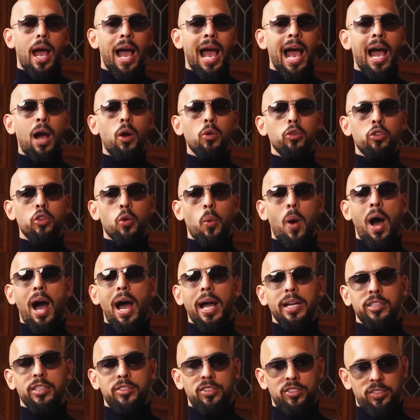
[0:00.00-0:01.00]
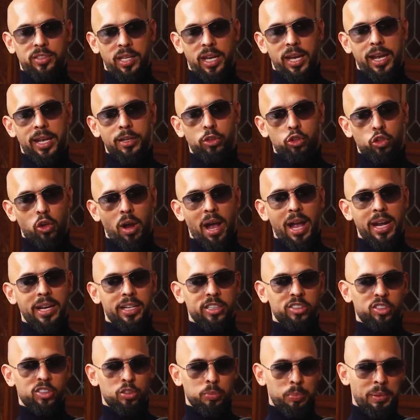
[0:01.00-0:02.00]
How do I sit and try and
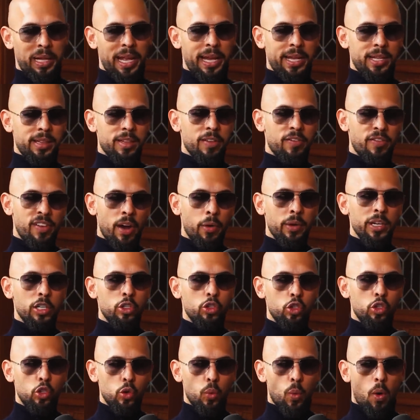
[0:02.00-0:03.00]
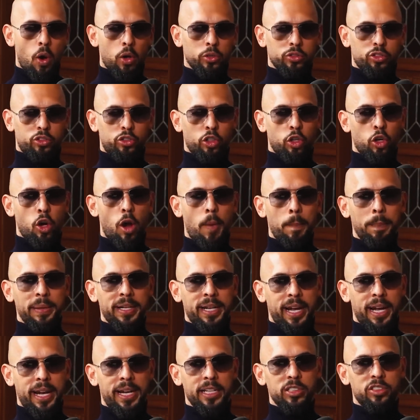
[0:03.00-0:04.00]
explain the very nuanced and
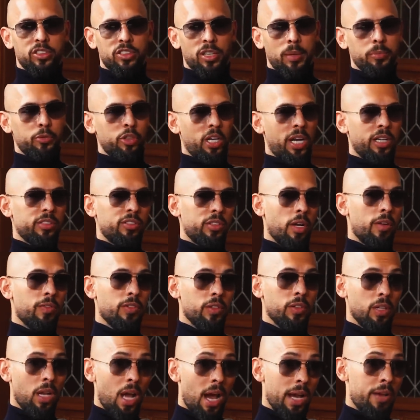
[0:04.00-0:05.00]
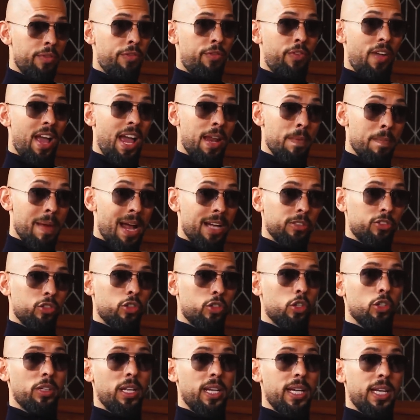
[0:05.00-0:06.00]
complicated subjects of life and
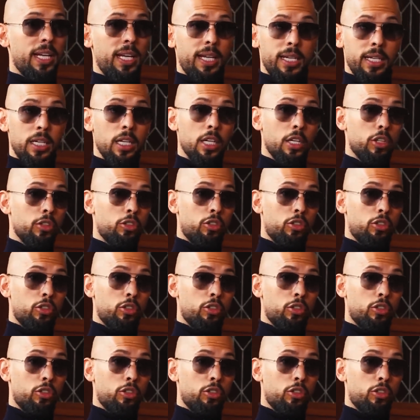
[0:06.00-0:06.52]
masculinity